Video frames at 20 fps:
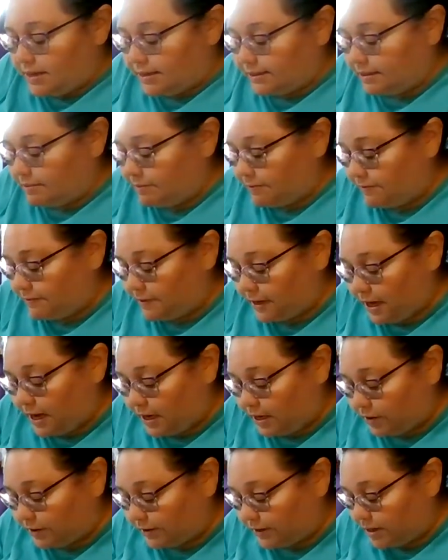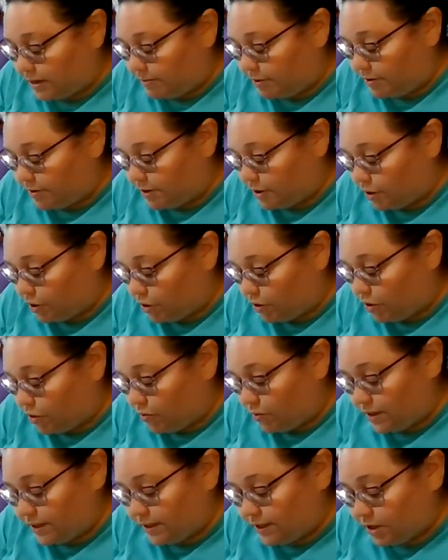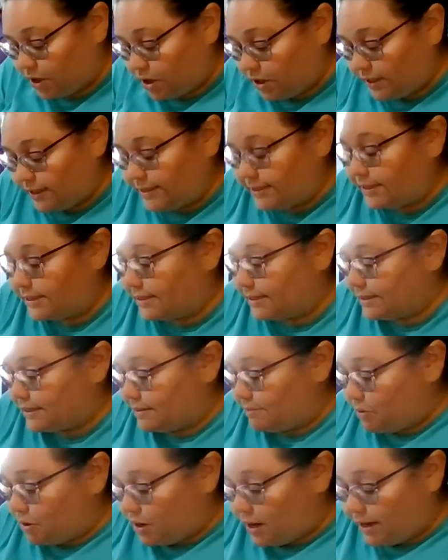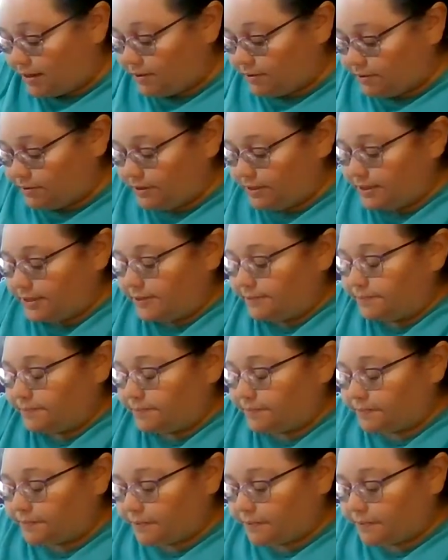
Some of the colors that I'm using are Kona solids. Some are others.